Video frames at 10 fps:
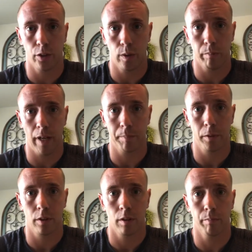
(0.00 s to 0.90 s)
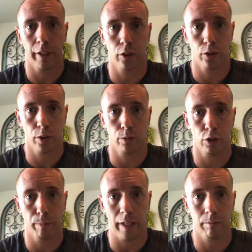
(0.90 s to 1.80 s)
to at MEPs, make sure you're
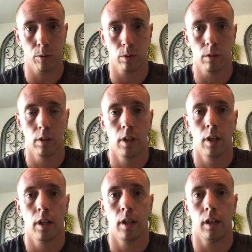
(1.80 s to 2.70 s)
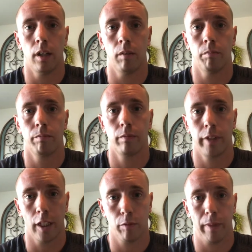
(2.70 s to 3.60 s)
respectful.
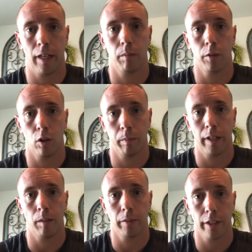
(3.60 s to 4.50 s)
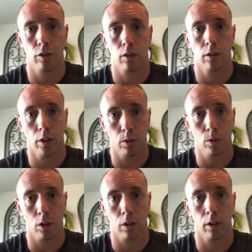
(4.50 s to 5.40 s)
Yes, ma'am, no, ma'am, yes, sir, no,
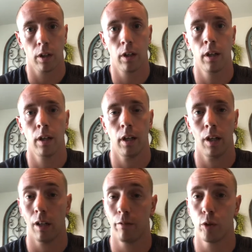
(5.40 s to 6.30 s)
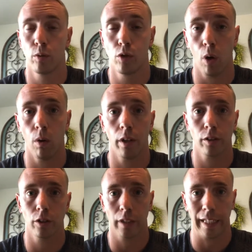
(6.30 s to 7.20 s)
sir. If you don't
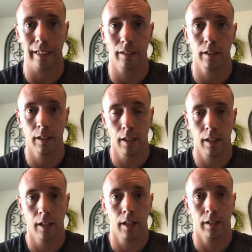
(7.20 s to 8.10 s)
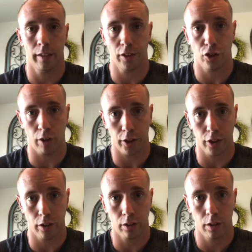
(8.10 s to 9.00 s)
understand the
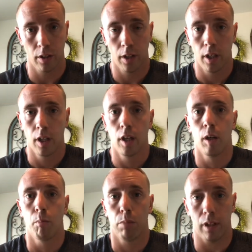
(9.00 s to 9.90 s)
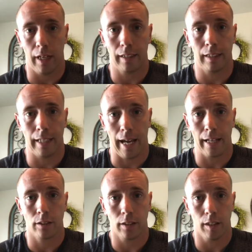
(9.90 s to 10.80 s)
instructions, politely
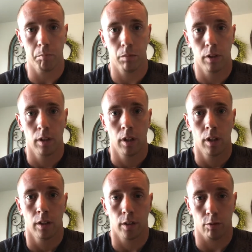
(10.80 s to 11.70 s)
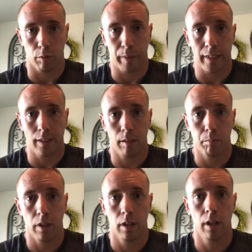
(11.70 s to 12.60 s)
ask them to repeat
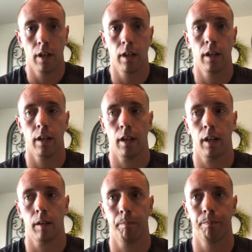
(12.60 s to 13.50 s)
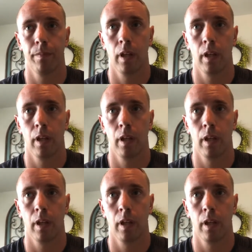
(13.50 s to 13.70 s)
them. And